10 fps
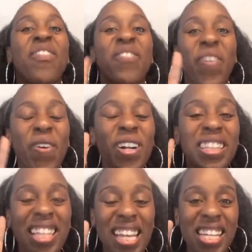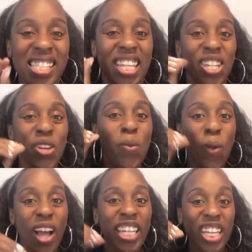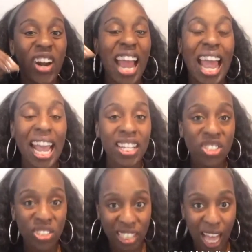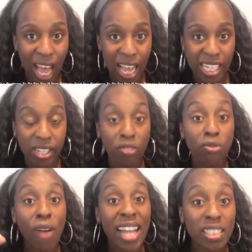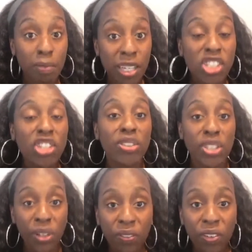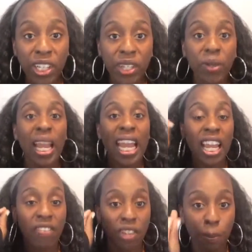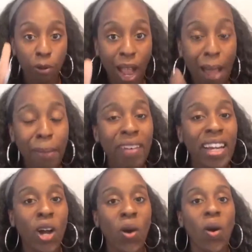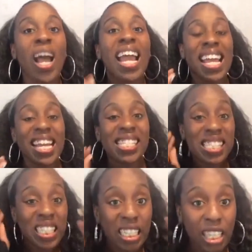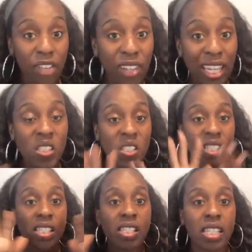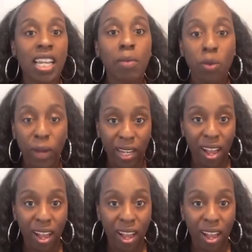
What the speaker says: 4 things that you want your exercise regimen to do for you if your primary goal is significant, sustainable weight